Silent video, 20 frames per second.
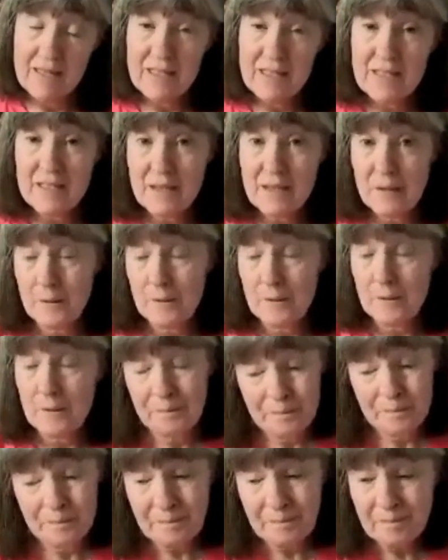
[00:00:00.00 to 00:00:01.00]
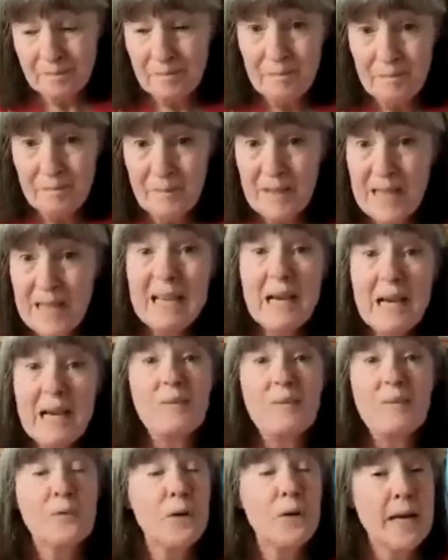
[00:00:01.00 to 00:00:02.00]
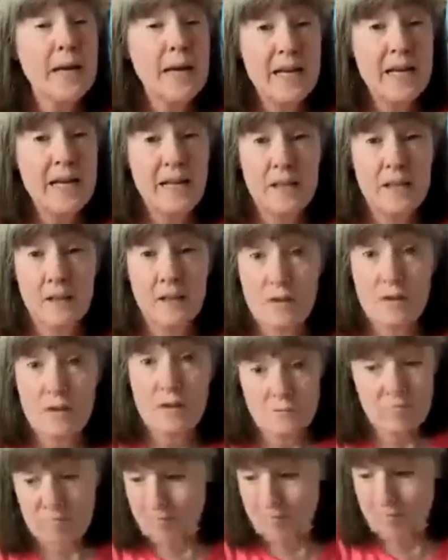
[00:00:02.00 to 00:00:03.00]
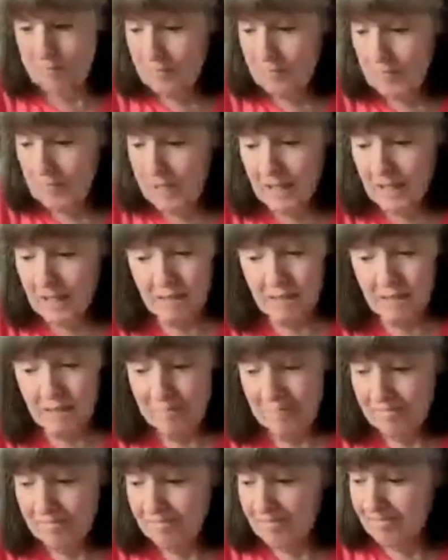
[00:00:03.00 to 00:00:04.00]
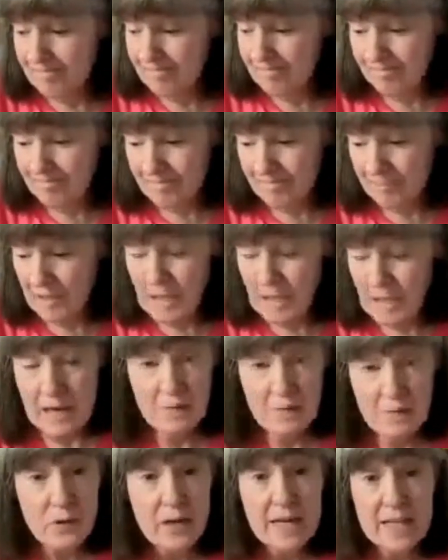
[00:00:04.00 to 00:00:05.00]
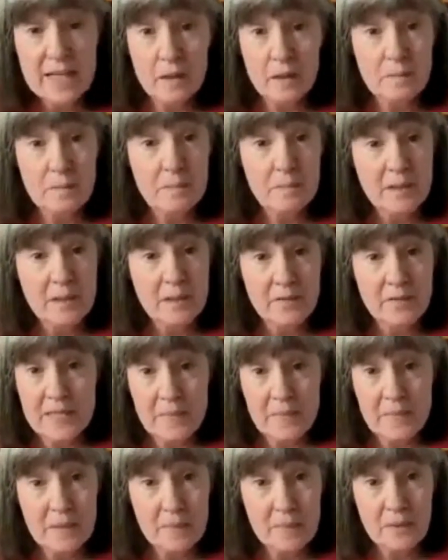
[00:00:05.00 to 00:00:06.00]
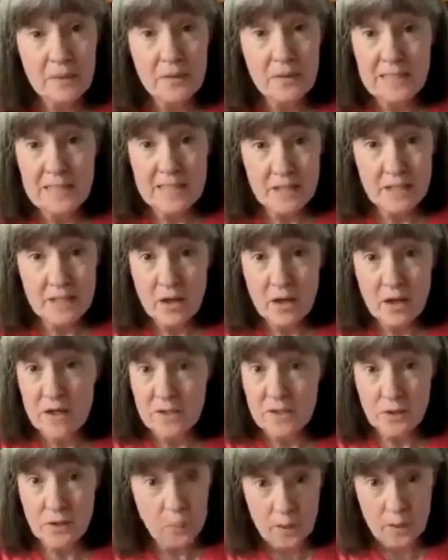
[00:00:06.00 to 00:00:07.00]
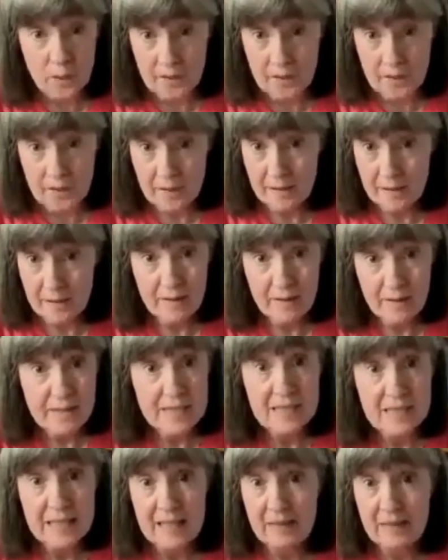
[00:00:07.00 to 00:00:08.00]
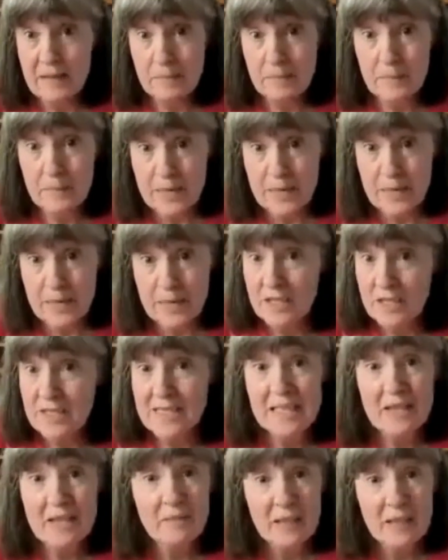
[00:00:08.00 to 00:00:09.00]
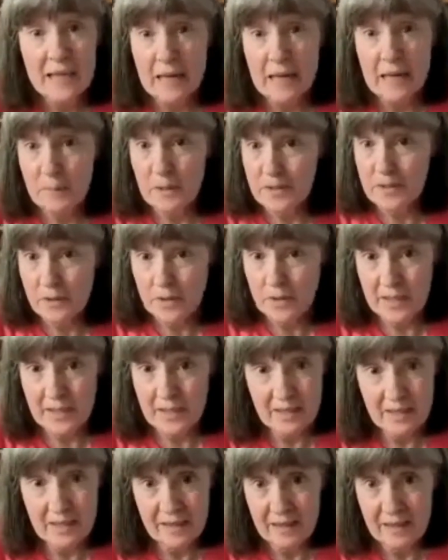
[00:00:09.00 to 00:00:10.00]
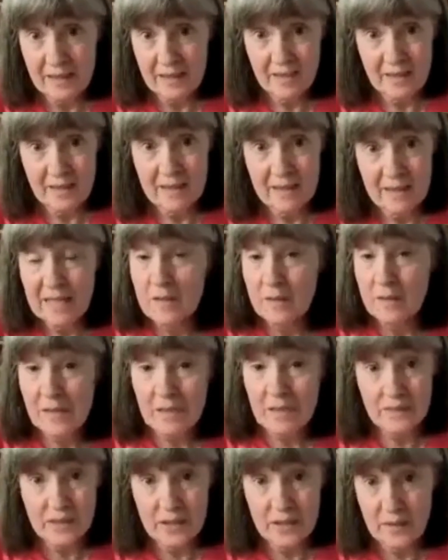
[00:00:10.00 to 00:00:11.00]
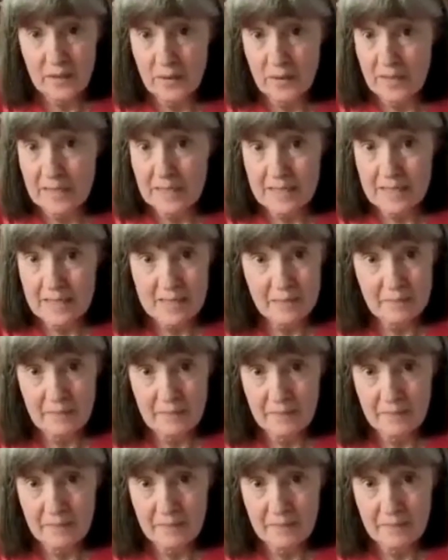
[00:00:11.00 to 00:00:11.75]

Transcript: So, but for 8 years, I've tried to help convince people that these dogs are worth it, to give them a try. Just give them the opportunity. They don't have to euthanize them.